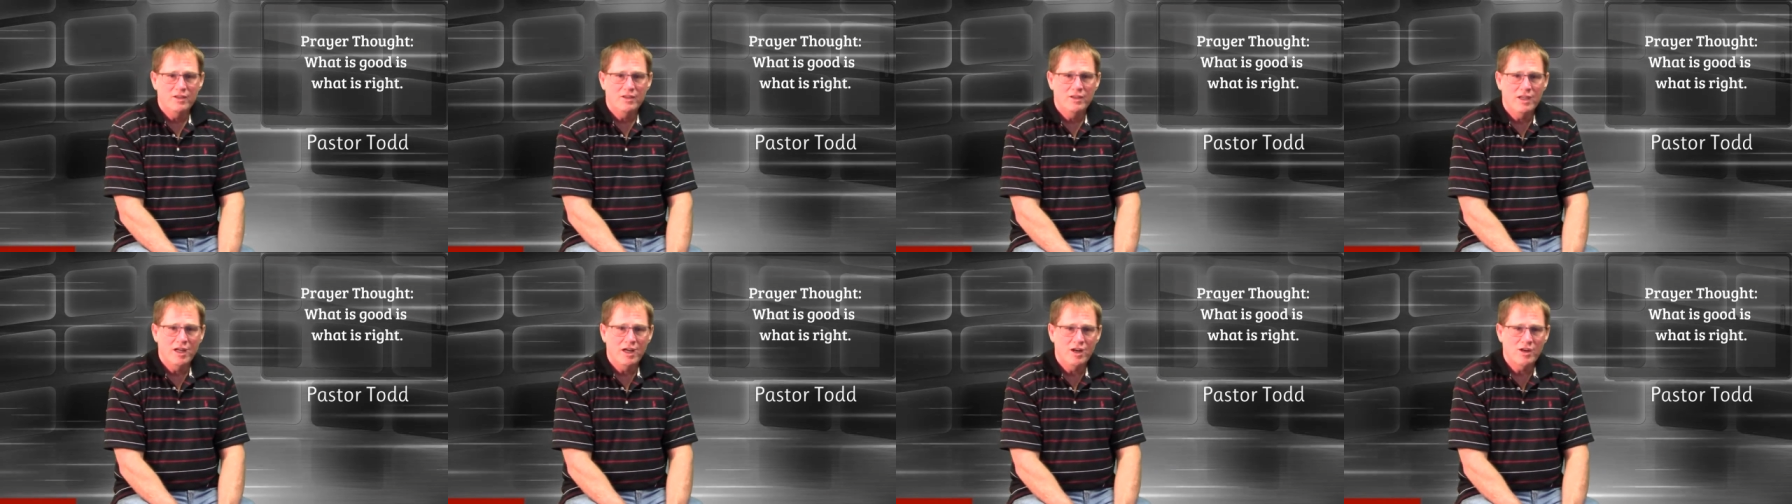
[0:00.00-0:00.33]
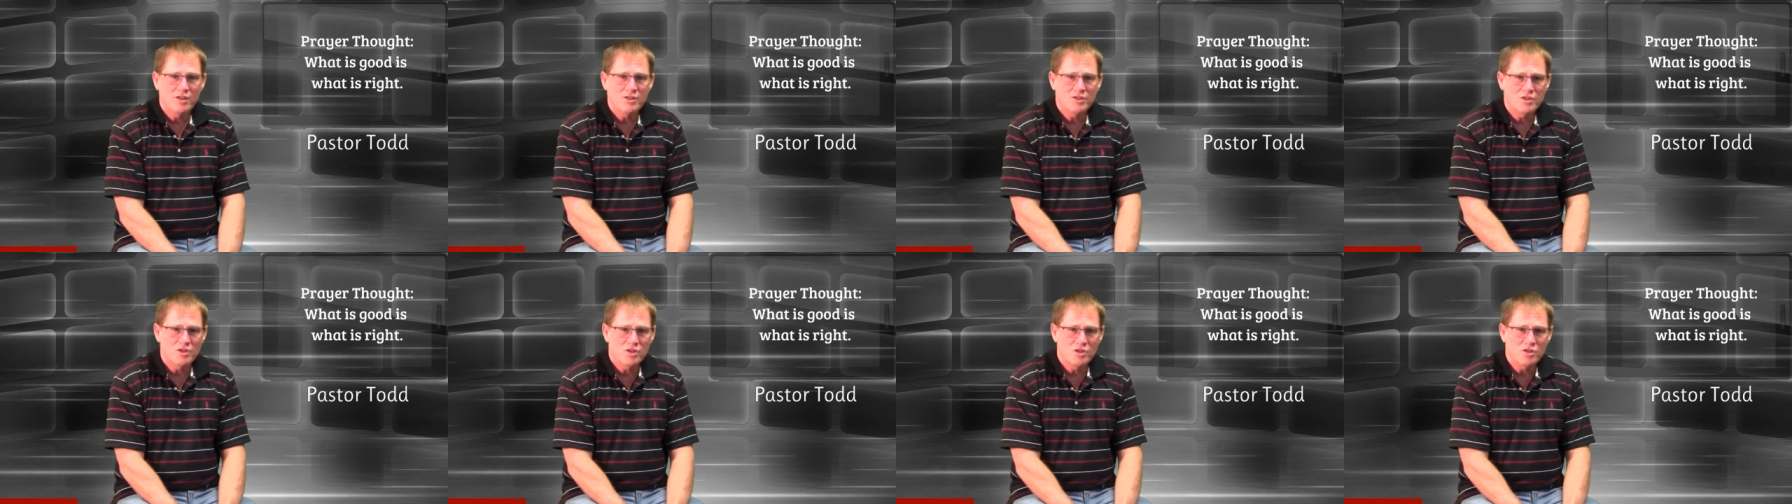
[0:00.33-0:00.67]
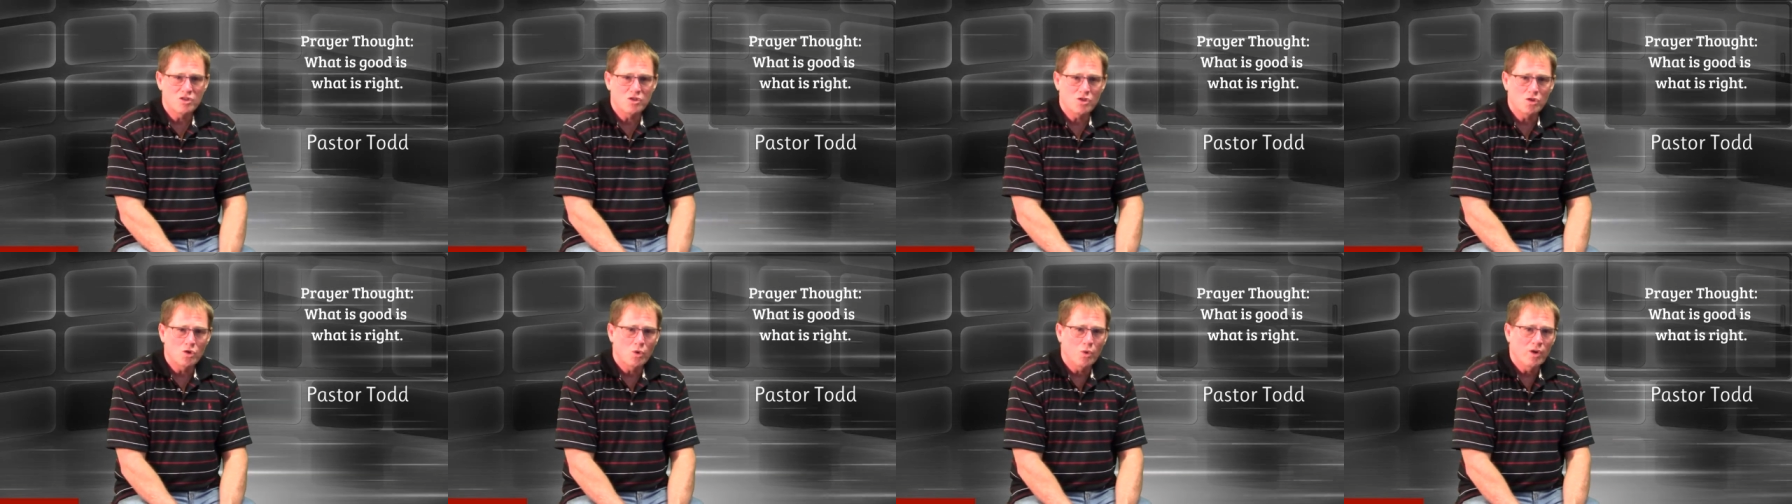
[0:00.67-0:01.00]
There is a
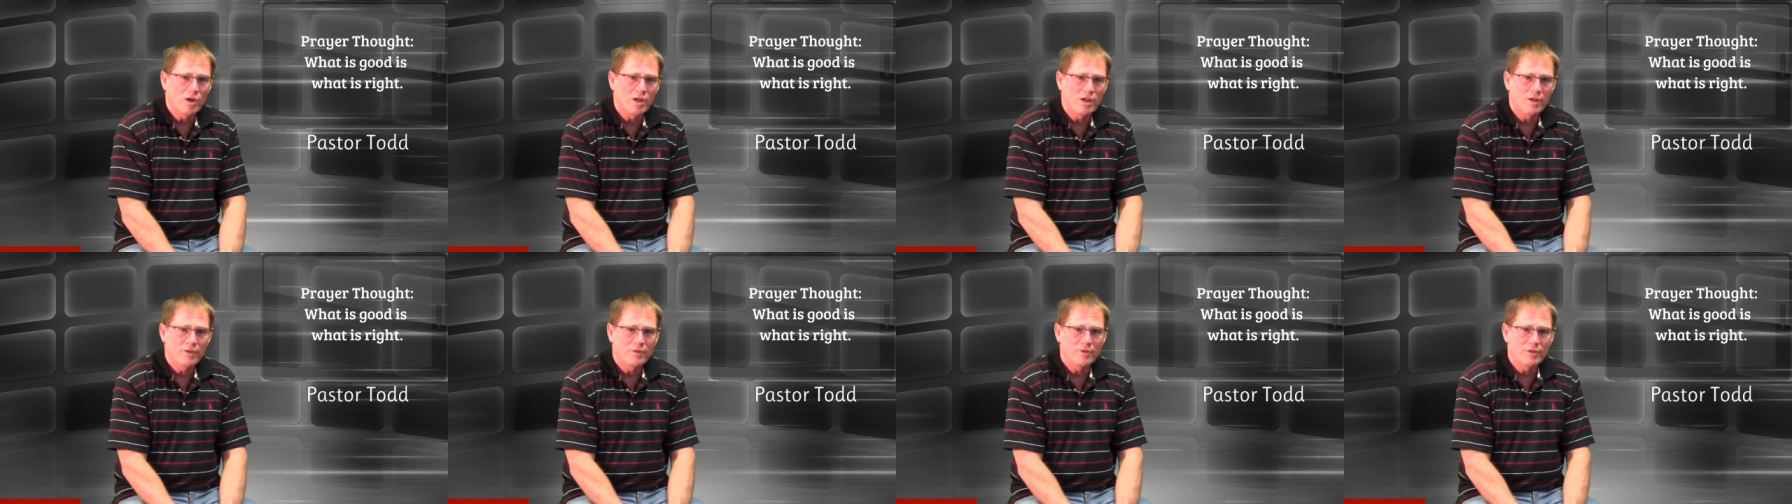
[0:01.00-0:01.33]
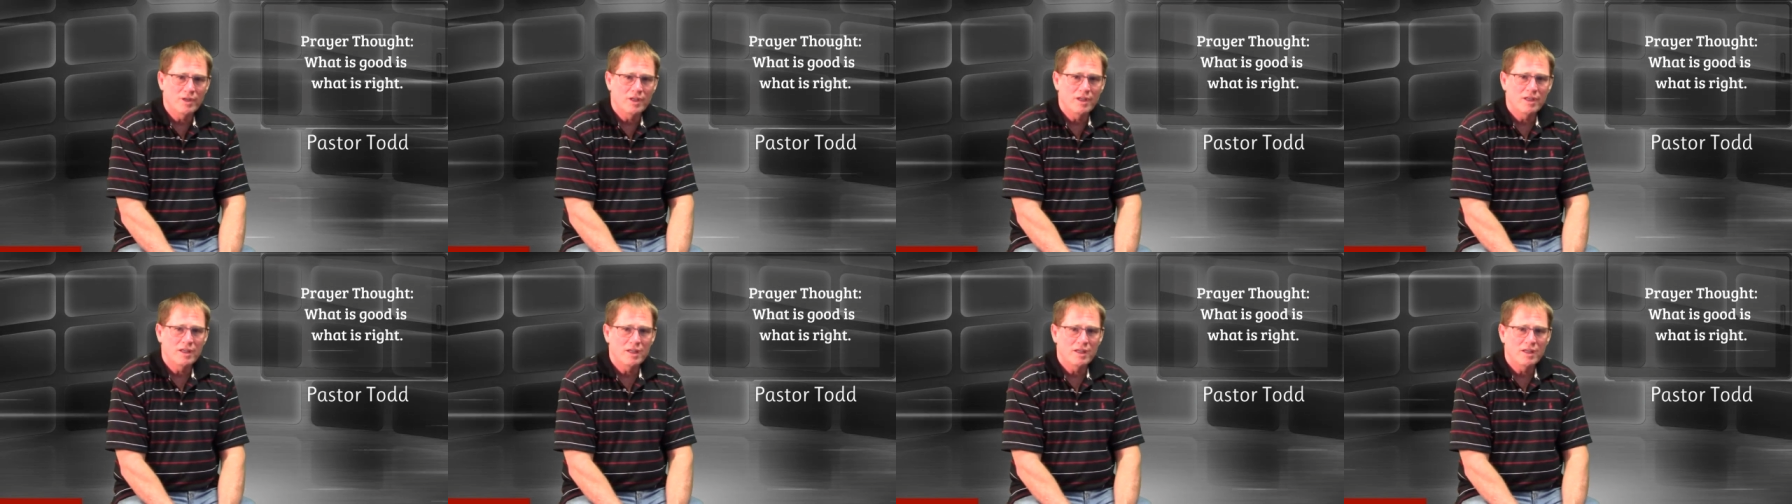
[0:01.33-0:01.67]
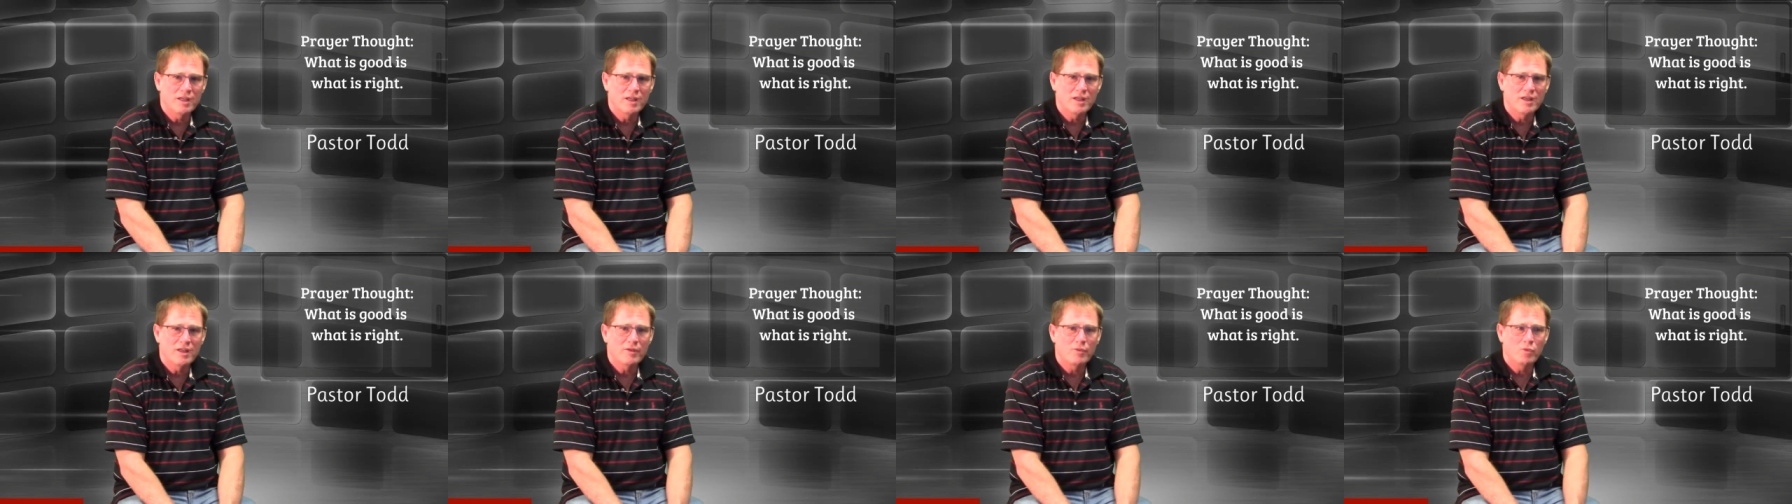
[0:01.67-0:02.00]
story of a
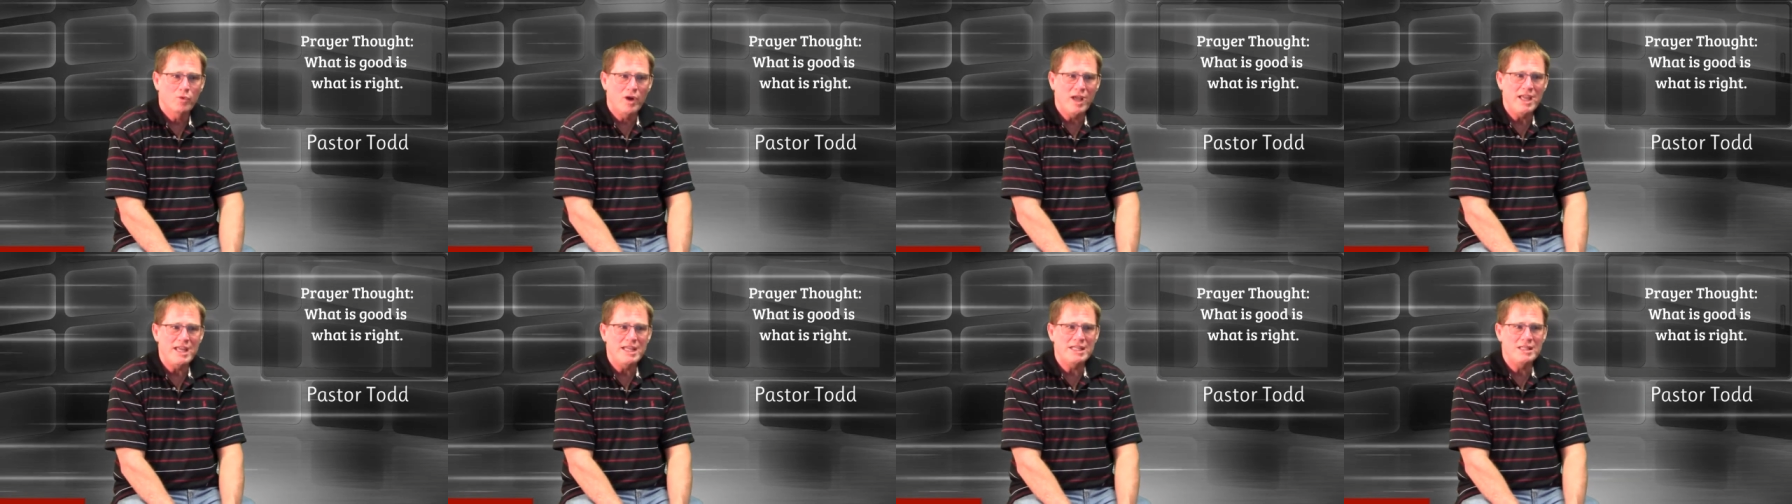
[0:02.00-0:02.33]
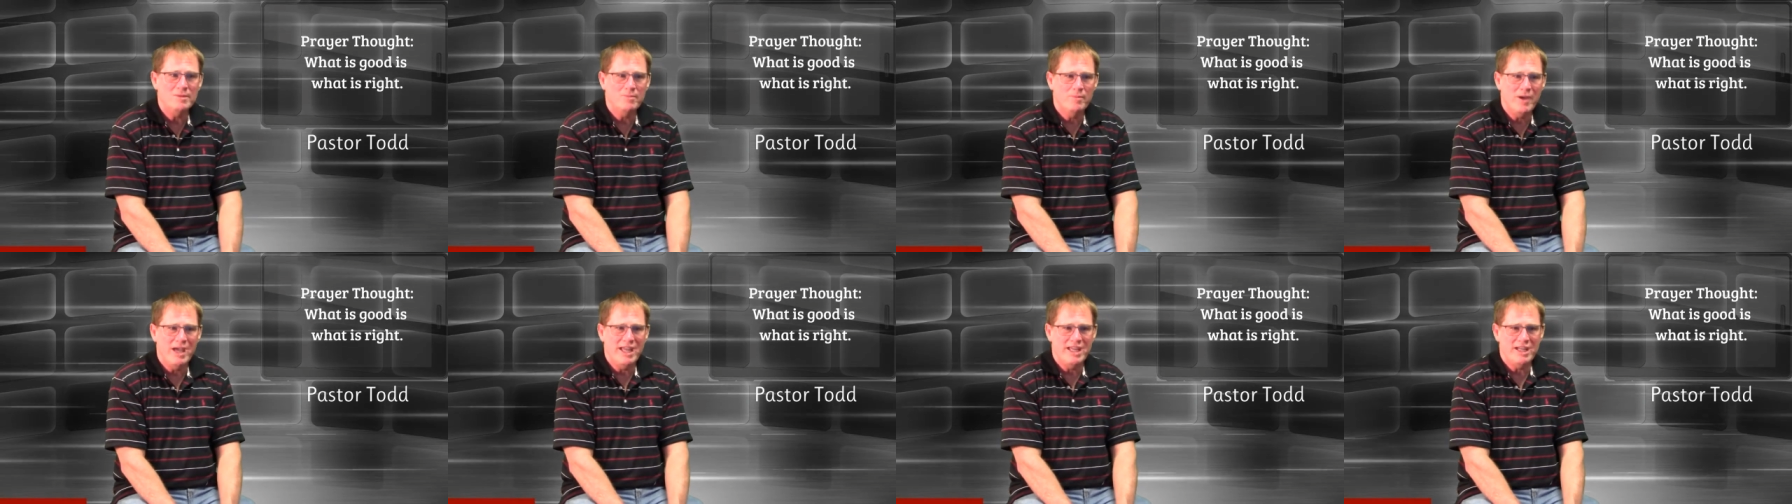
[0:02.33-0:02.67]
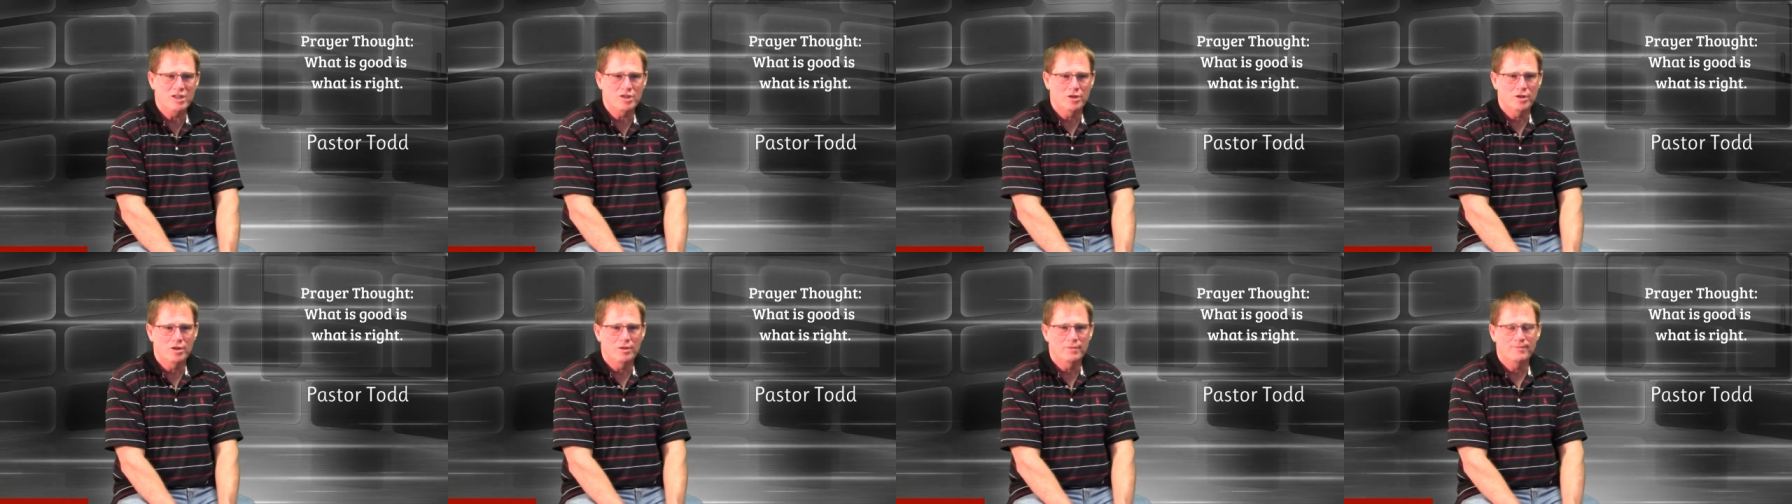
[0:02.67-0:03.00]

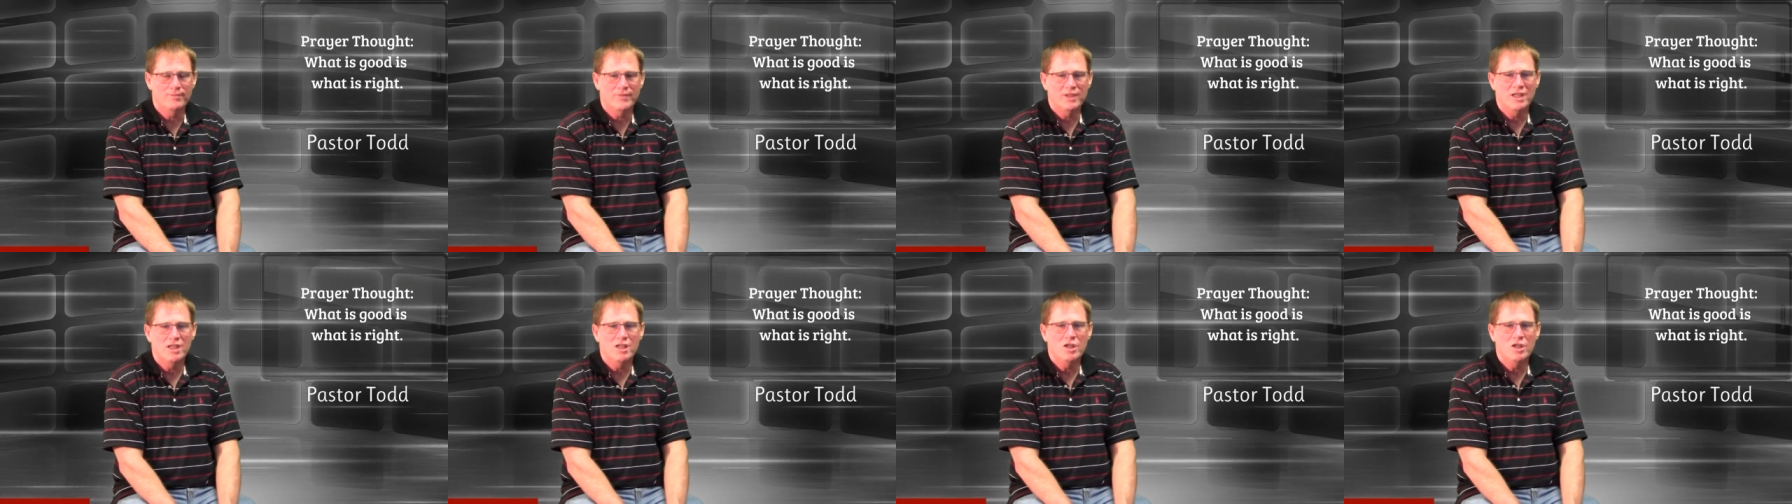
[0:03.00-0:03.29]
rainmaker